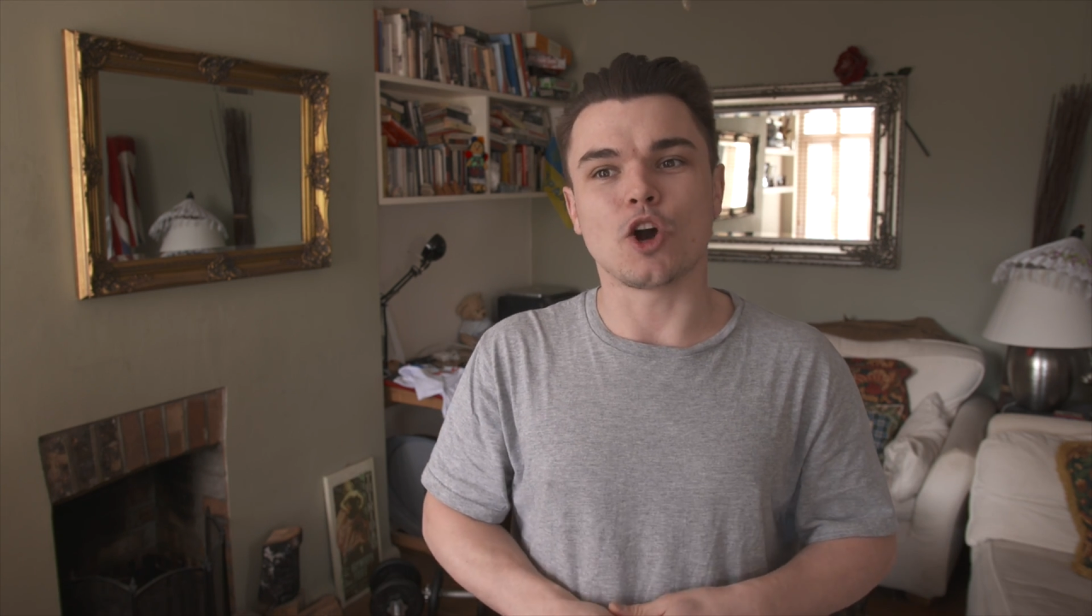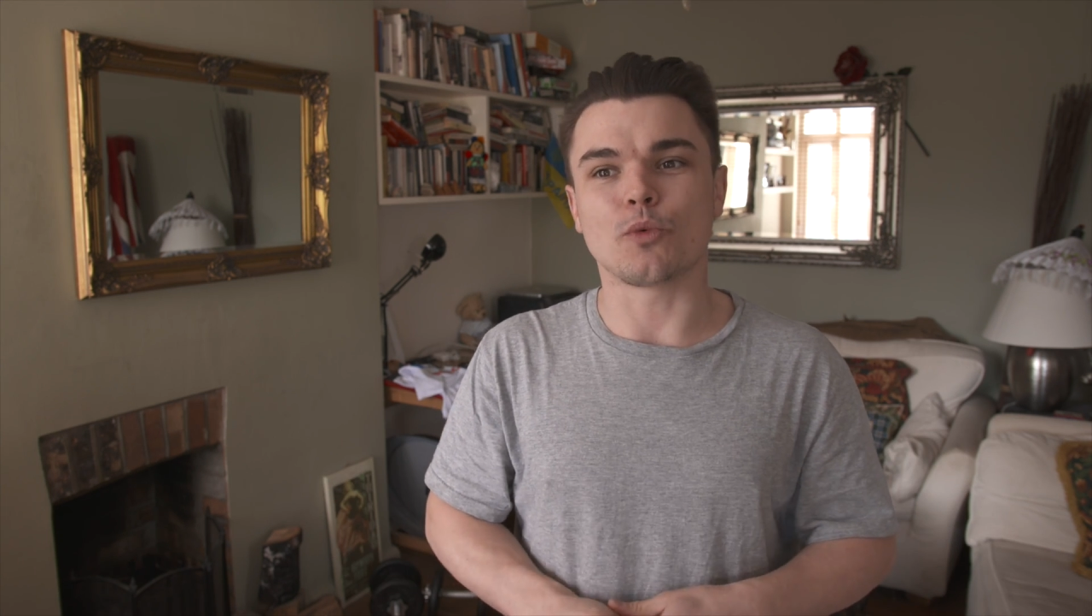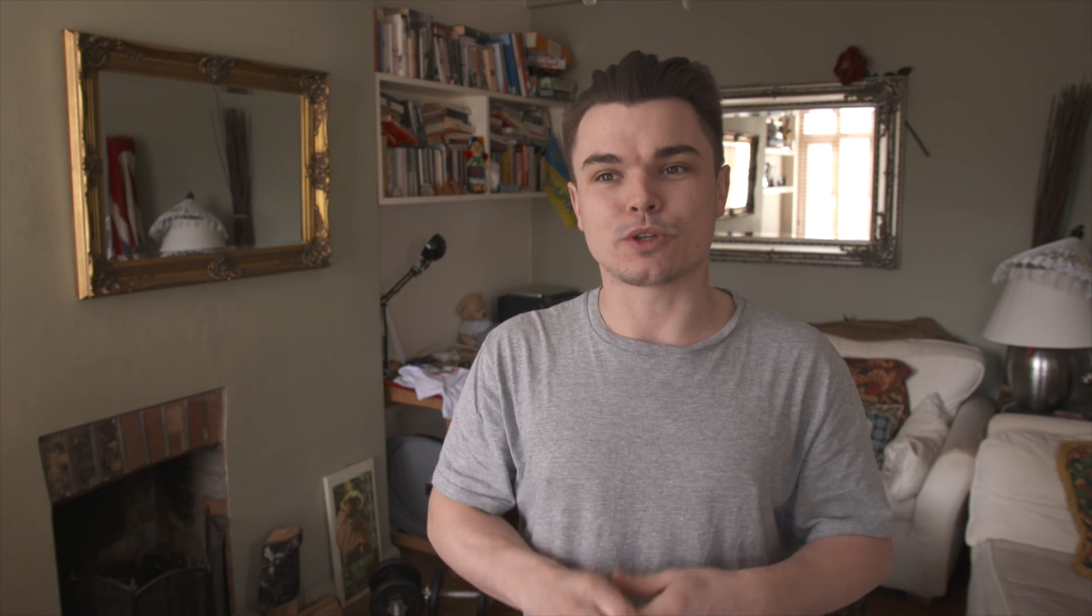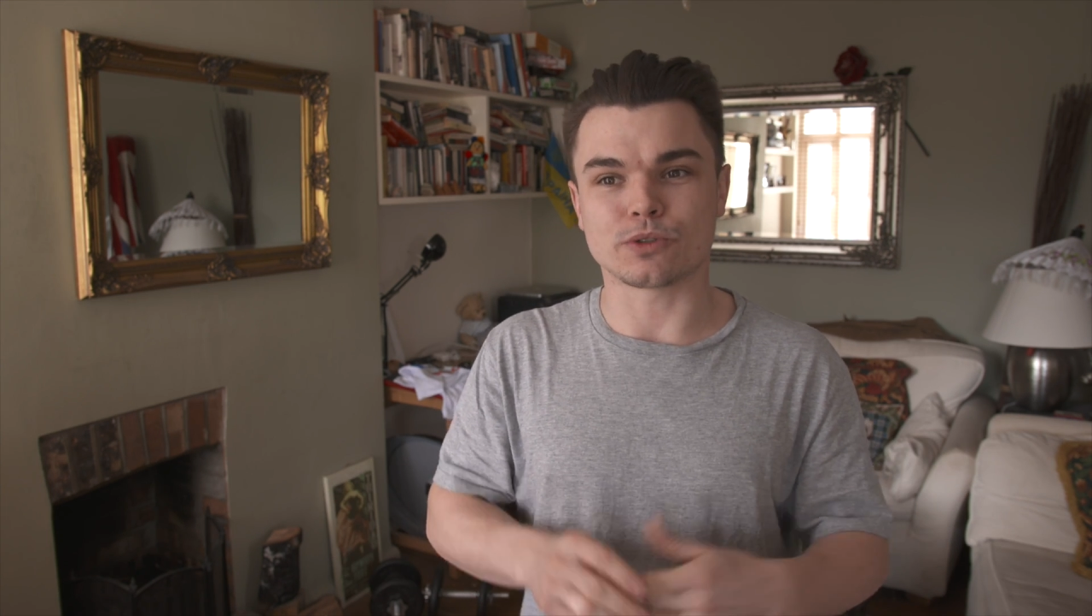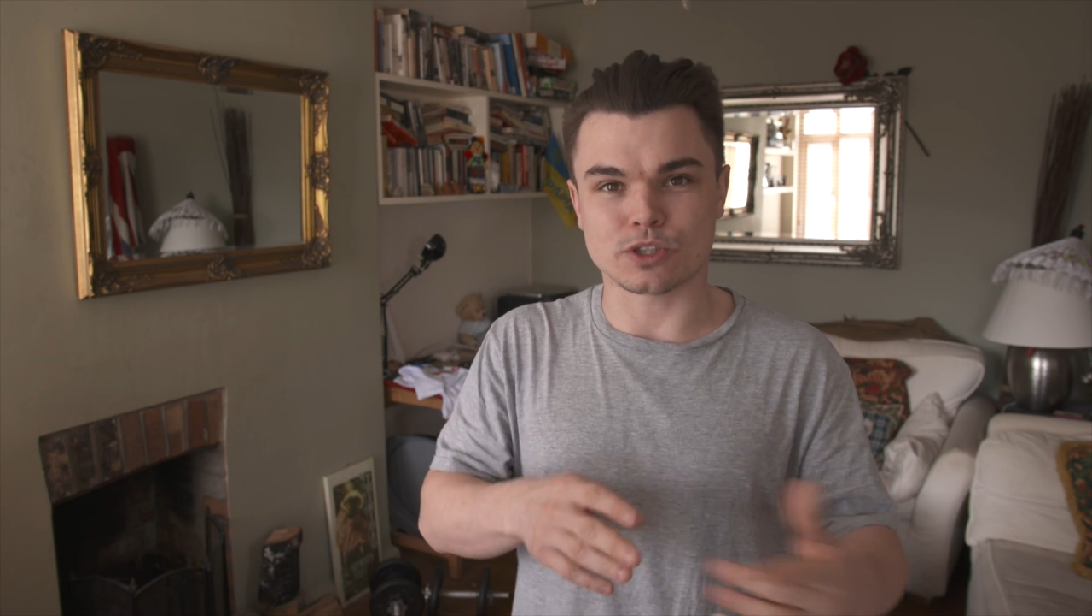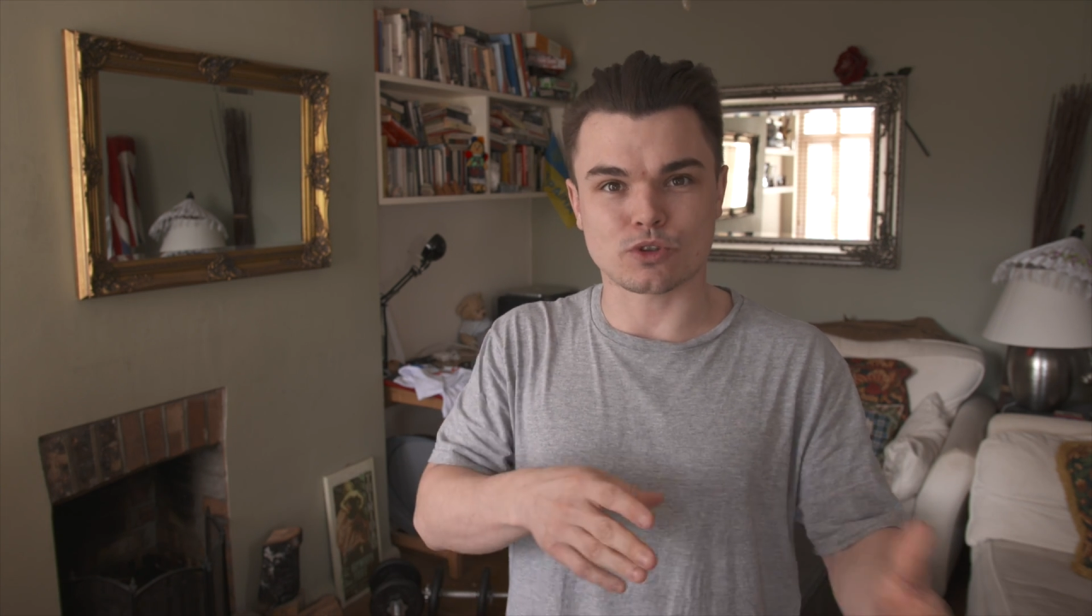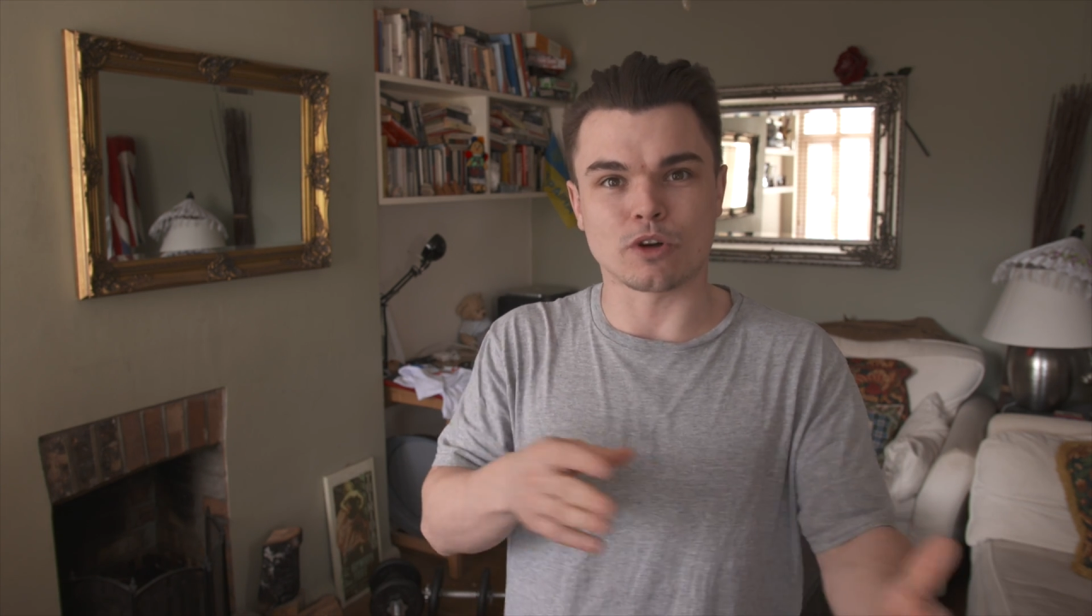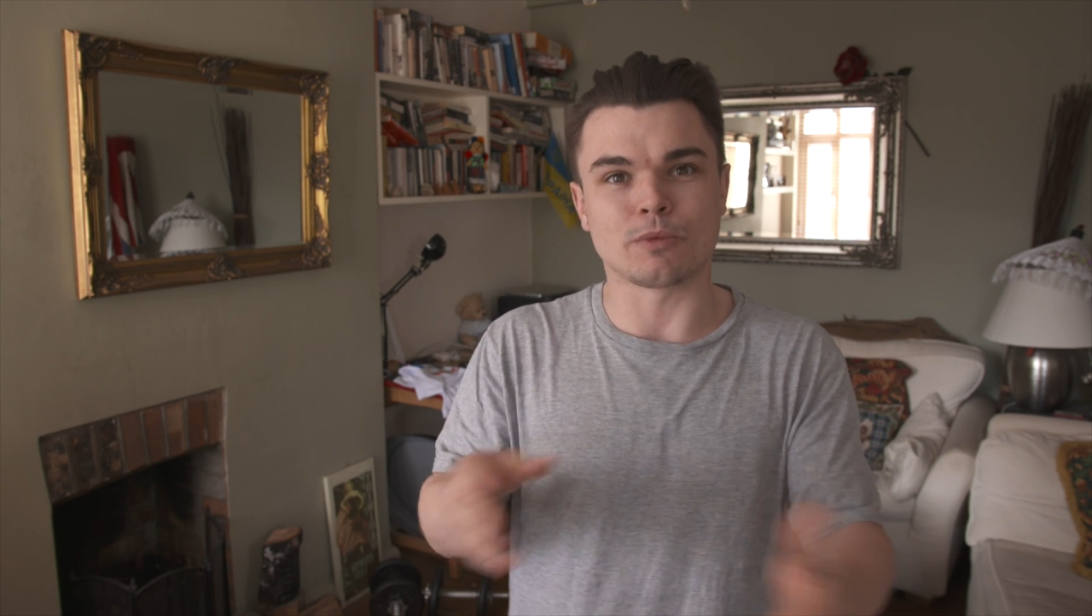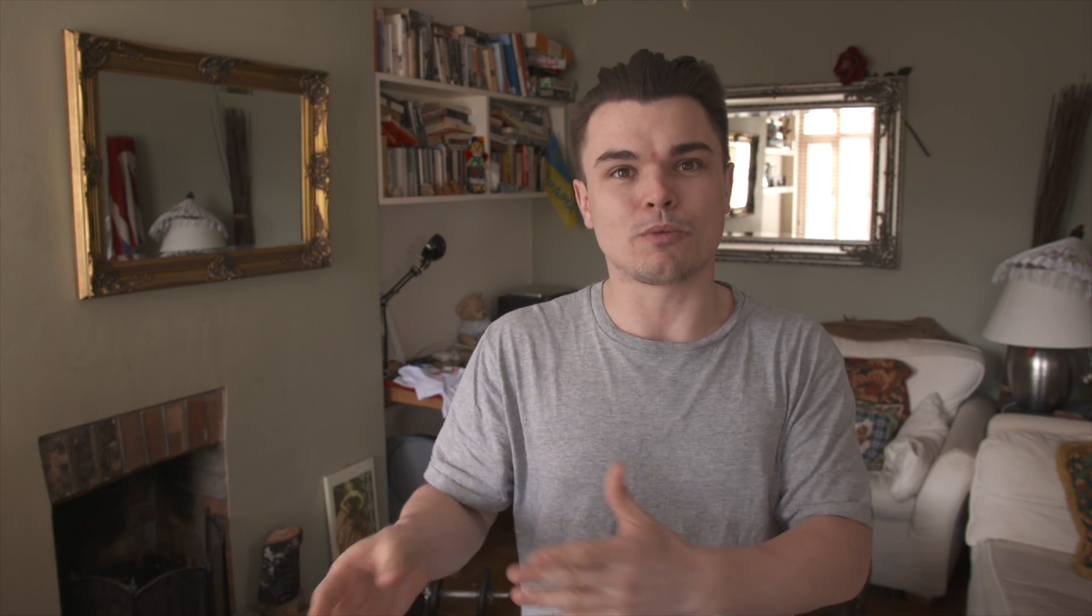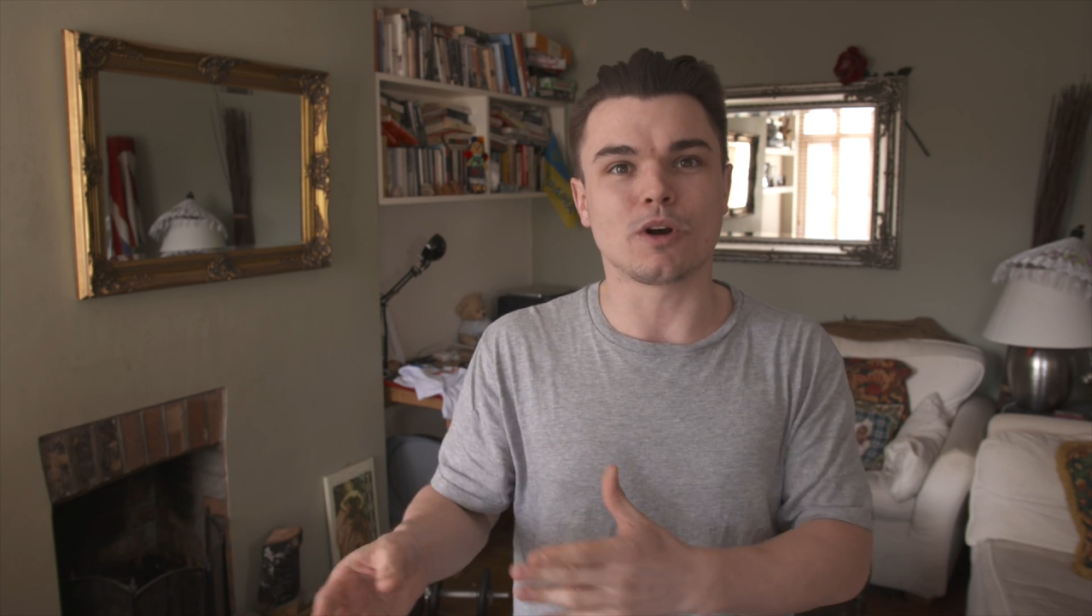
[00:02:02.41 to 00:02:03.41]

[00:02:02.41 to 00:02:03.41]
which was the script we